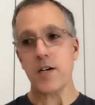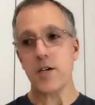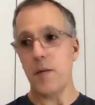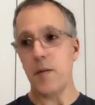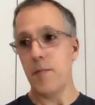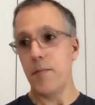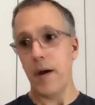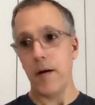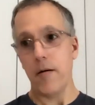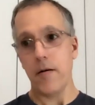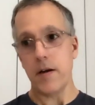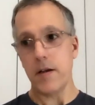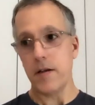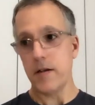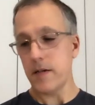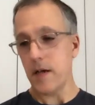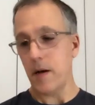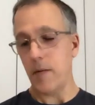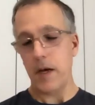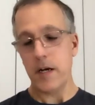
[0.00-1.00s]
buried
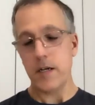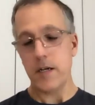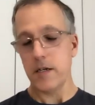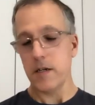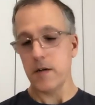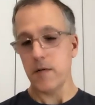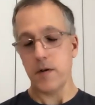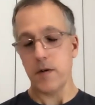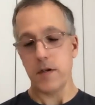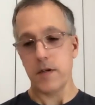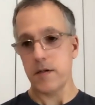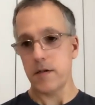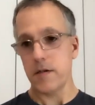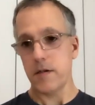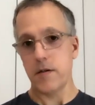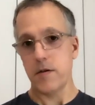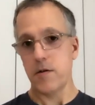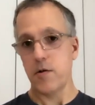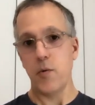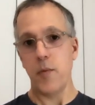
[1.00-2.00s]
some agents with
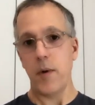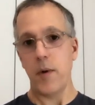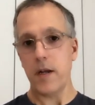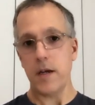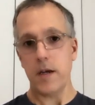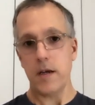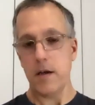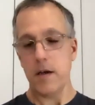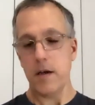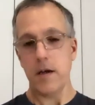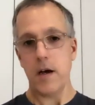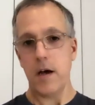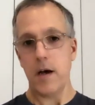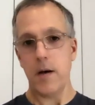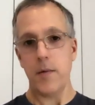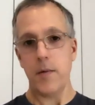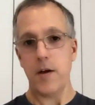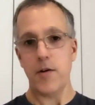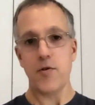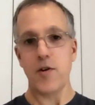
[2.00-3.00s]
too many
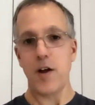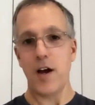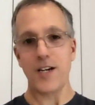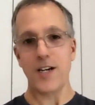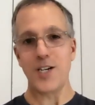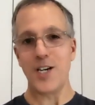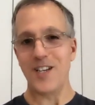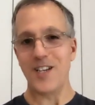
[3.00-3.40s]
introductions.